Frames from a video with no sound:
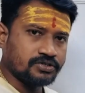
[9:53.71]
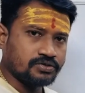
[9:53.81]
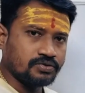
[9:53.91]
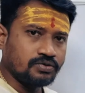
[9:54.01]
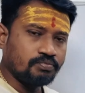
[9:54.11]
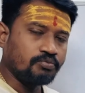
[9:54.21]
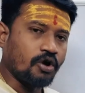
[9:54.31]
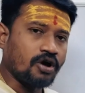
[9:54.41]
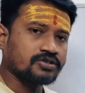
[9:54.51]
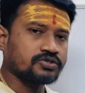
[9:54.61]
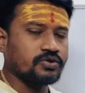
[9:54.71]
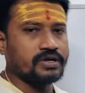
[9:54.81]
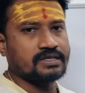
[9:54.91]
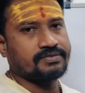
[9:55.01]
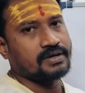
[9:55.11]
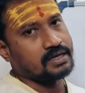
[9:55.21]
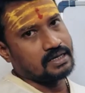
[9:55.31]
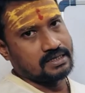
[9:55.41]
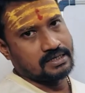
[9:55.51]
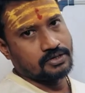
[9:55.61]
to block storage for
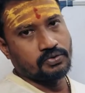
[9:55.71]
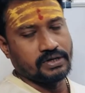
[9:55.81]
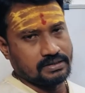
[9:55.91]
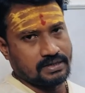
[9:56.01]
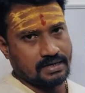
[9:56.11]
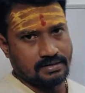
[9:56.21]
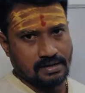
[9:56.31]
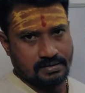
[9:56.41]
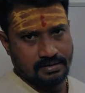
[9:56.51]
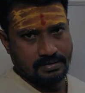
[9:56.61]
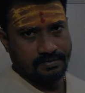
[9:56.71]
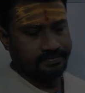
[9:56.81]
EC2 instances.